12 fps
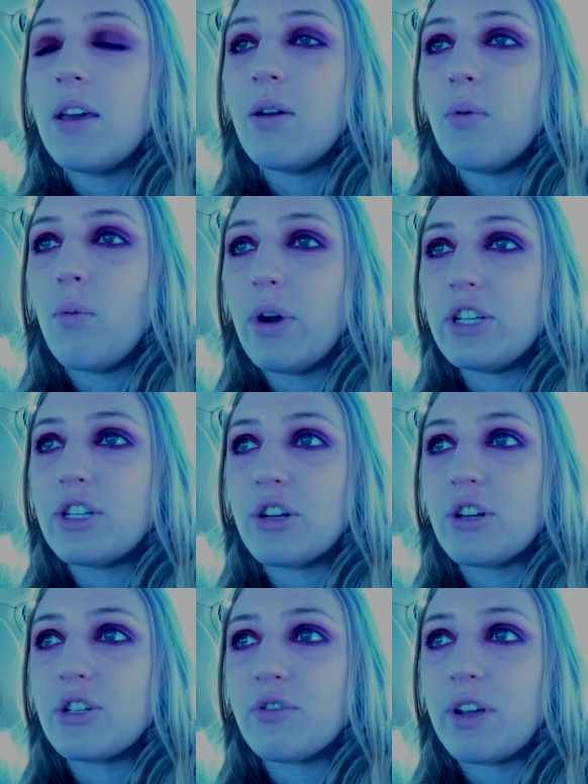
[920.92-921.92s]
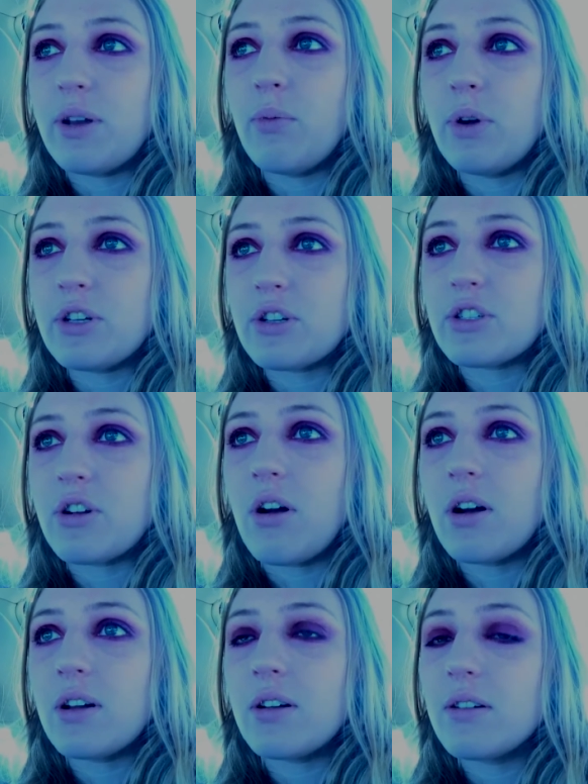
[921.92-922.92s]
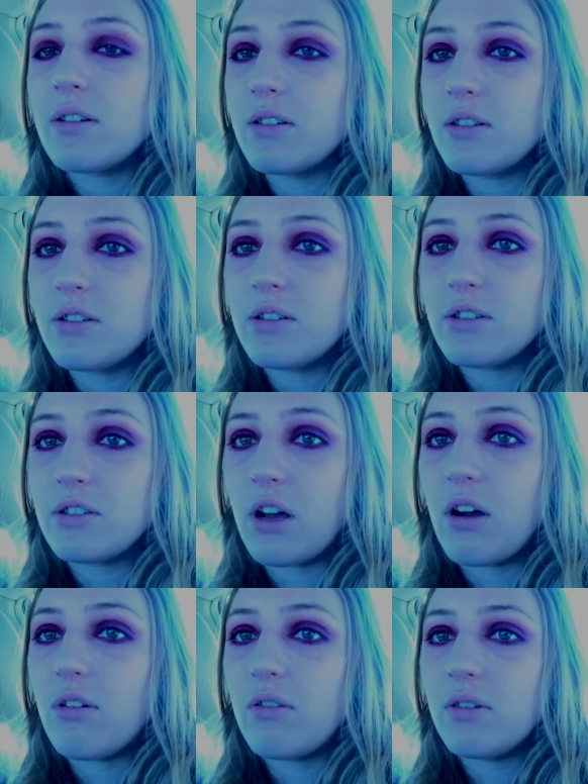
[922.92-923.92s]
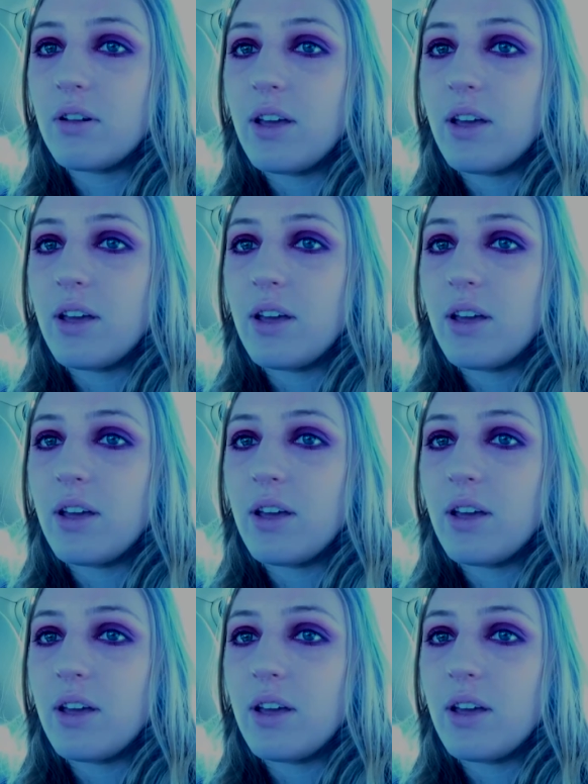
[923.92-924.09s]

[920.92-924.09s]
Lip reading: winter, to read Winter Song. So,